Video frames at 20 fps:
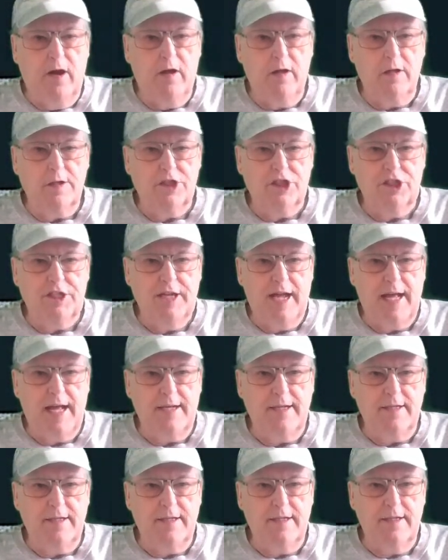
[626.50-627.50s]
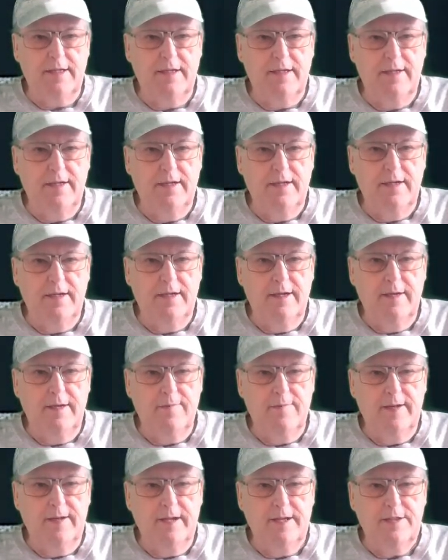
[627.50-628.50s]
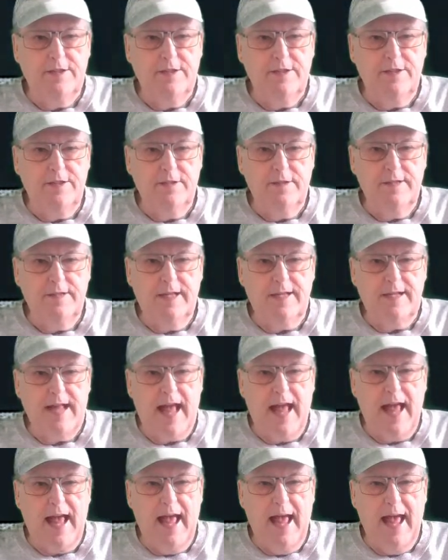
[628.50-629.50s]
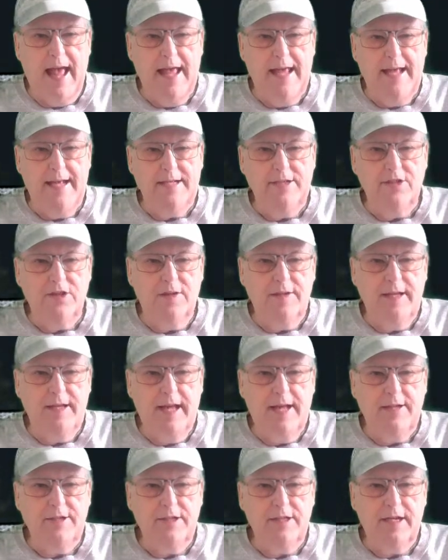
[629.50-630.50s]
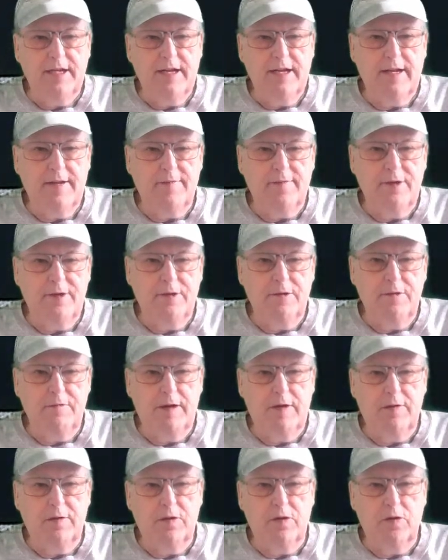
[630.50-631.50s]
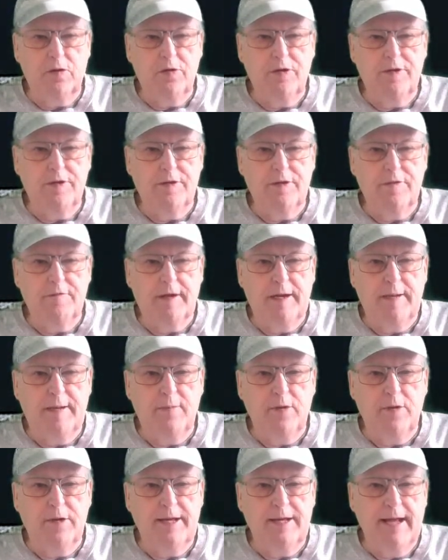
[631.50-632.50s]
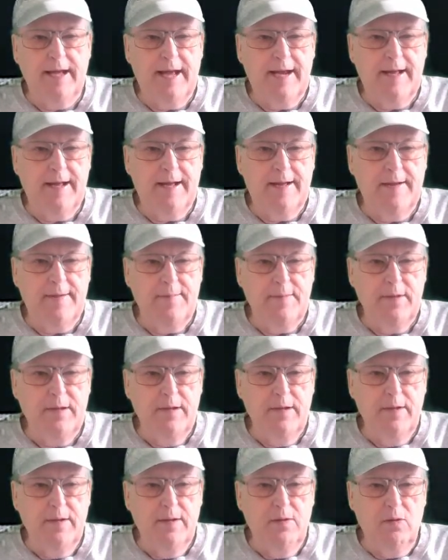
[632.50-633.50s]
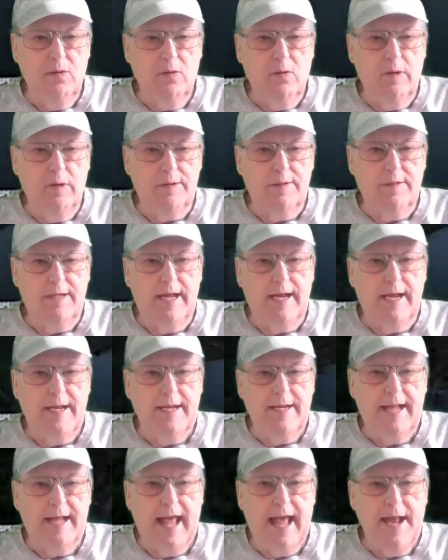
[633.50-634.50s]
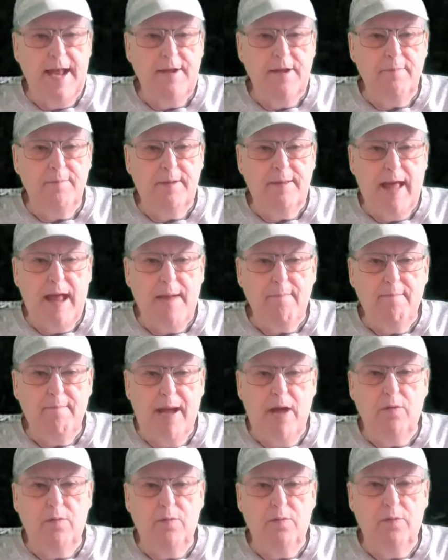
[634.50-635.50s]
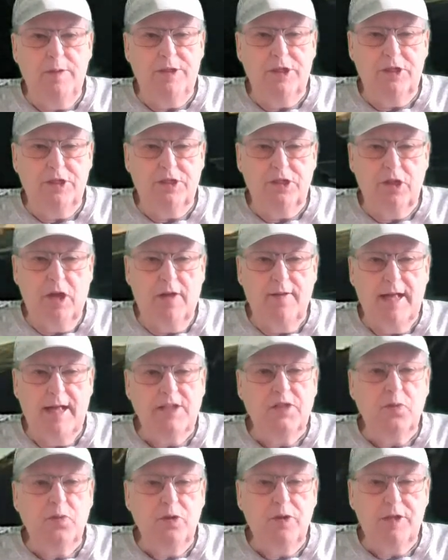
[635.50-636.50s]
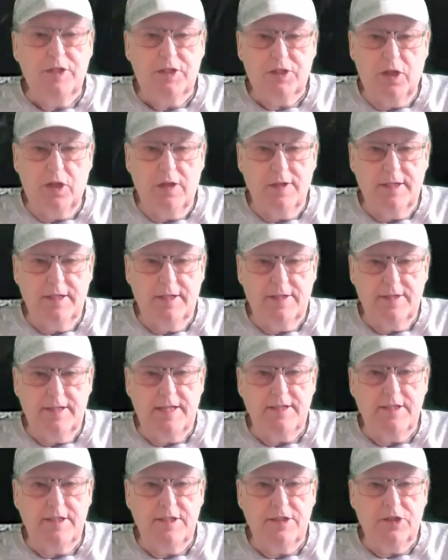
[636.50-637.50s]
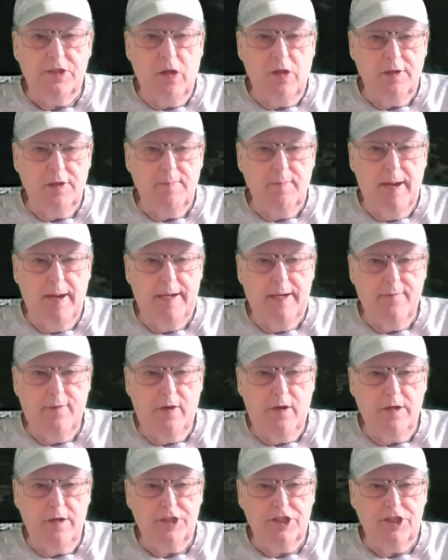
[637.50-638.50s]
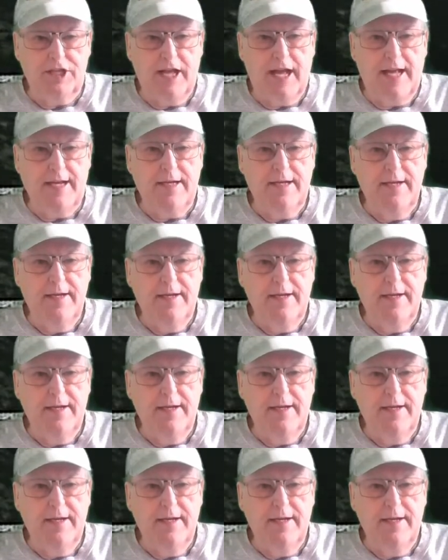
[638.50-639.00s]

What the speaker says: Hallstatt, little village that hangs on the edge of the cliff. Here around the corner to the right, I'm looking at a dead-end canyon, but that mountain we just saw, that's where the salt is. That's the salt mine of Hallstatt.